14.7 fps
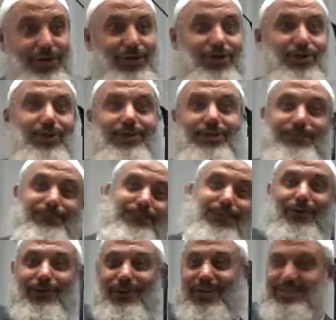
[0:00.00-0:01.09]
you got
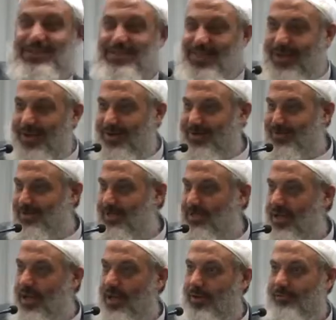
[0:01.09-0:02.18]
four A stars in
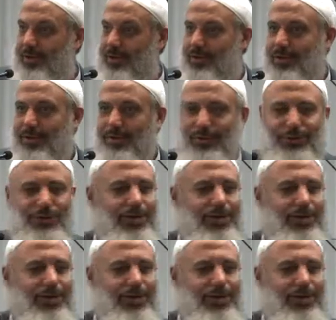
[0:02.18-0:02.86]
A level.